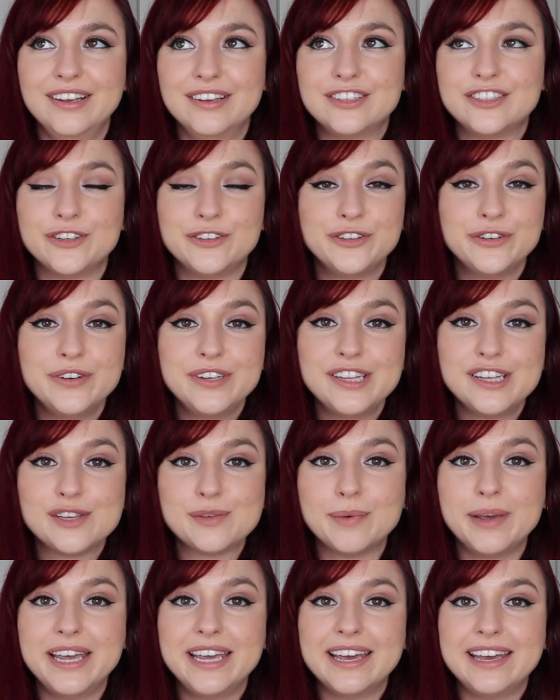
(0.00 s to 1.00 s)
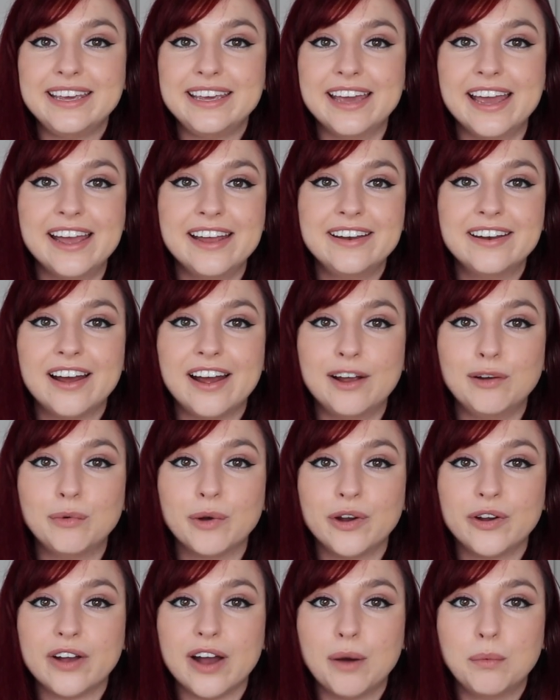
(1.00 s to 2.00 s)
So during this week, again, I
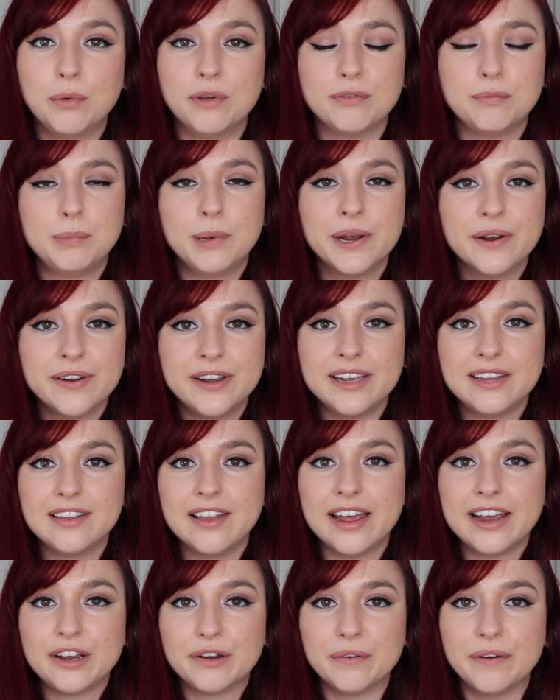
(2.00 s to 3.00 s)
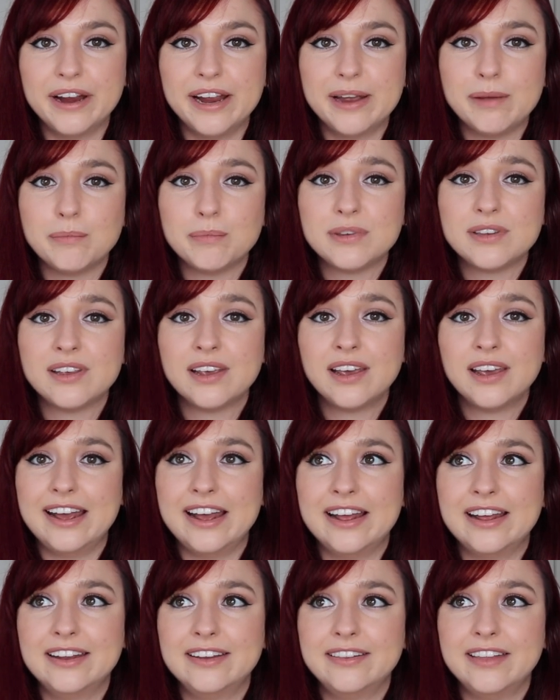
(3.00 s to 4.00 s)
woke up with period-like cramps
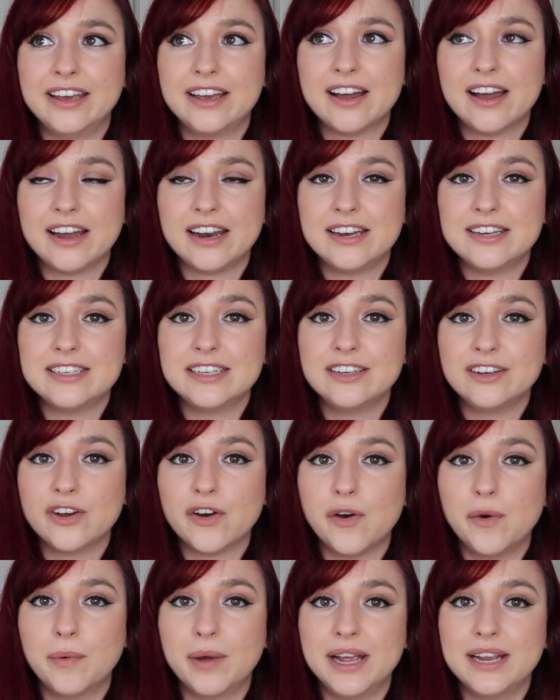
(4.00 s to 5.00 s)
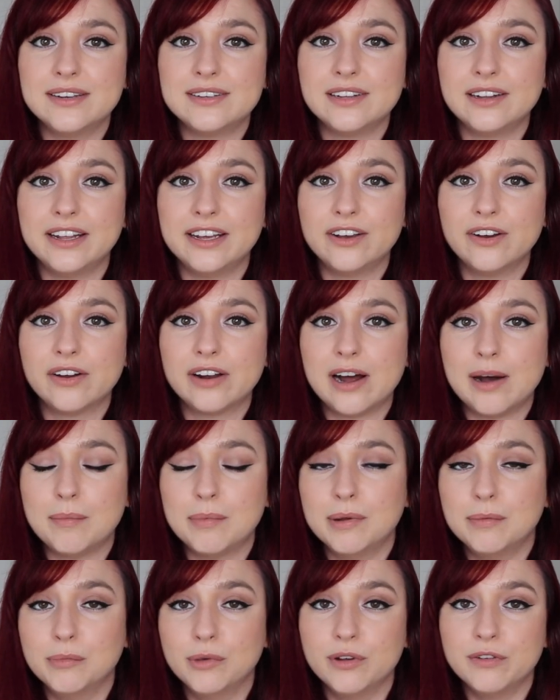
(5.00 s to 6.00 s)
and they kind of didn't go away until I got
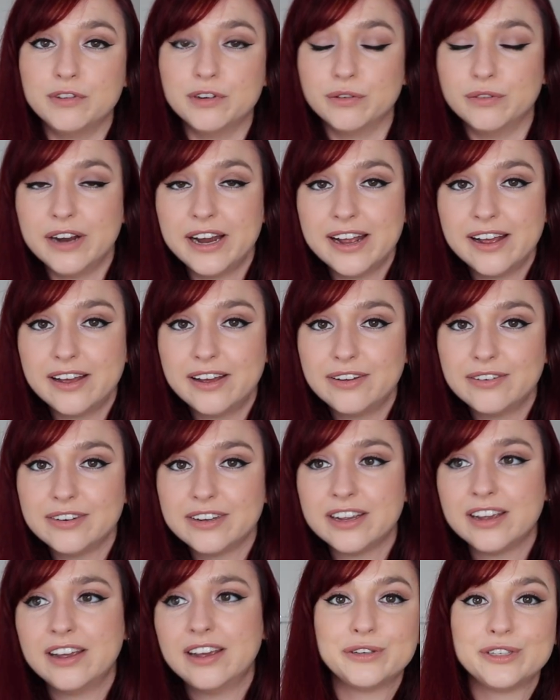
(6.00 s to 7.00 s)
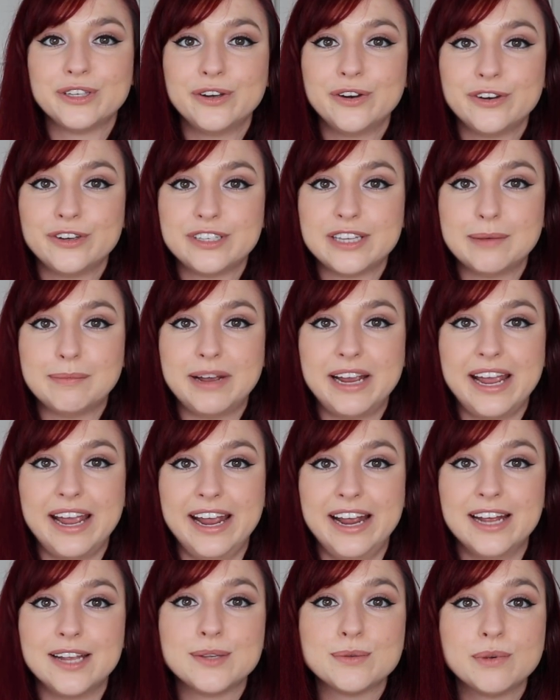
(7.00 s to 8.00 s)
up and moved around. I also noticed that my
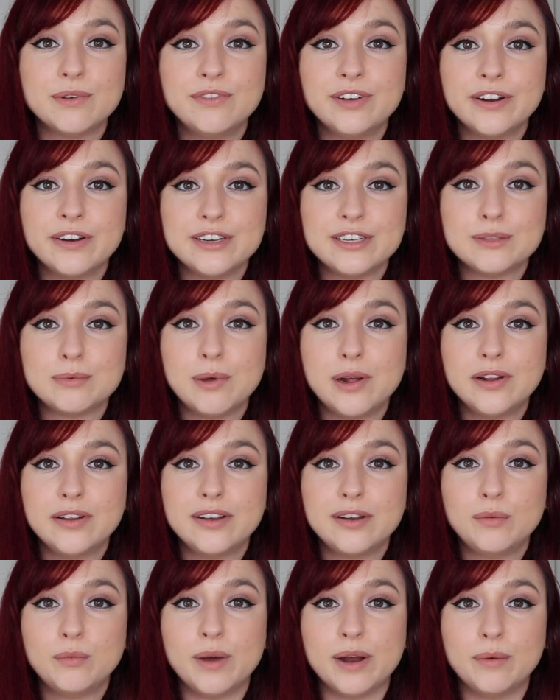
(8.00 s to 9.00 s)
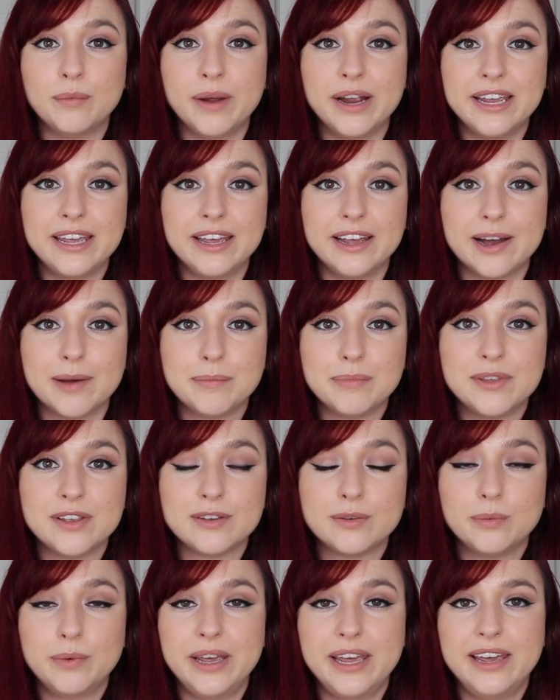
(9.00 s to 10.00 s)
hands were very swollen when waking up
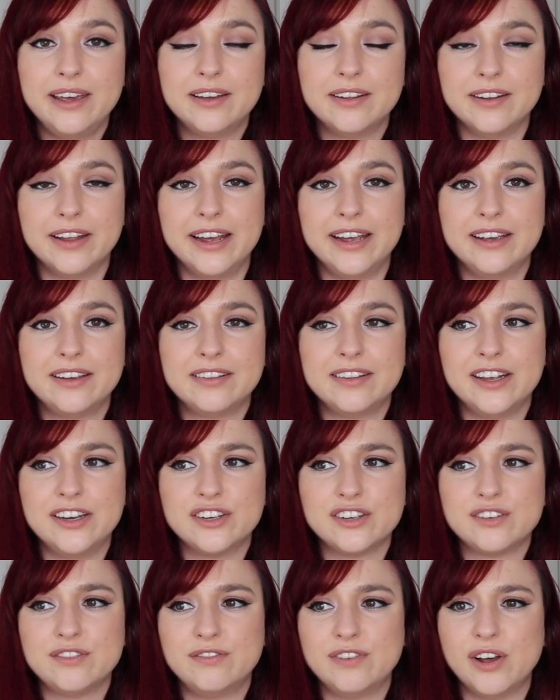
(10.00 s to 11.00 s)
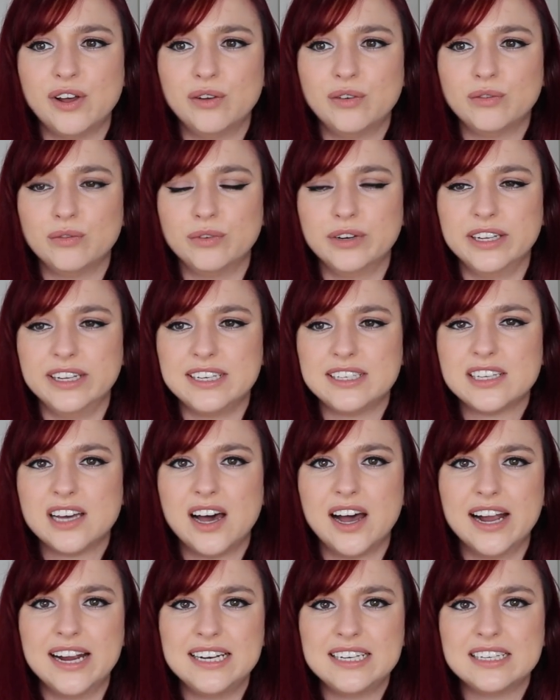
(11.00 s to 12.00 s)
this week. Like, they just felt really
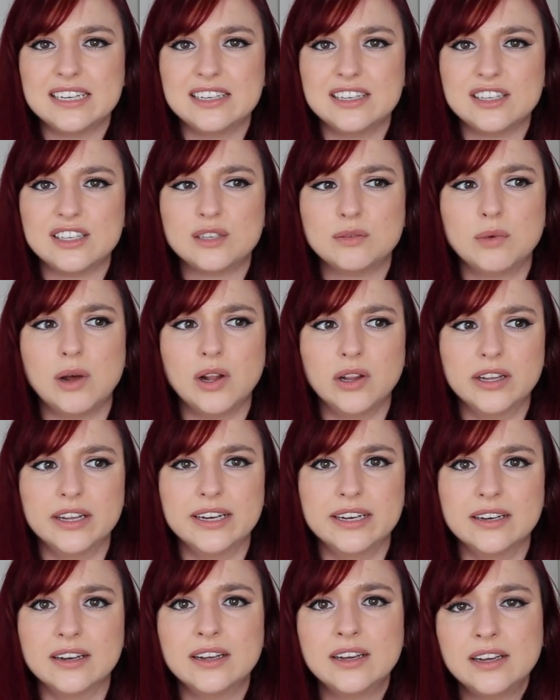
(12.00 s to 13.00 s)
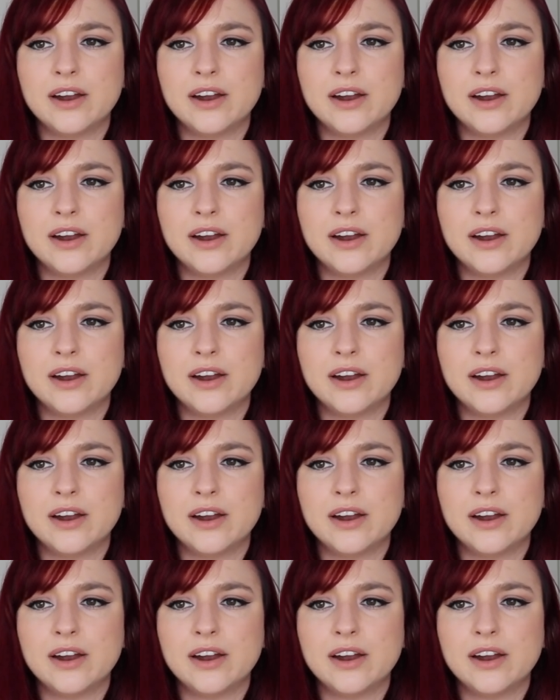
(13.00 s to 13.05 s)
tight and swollen.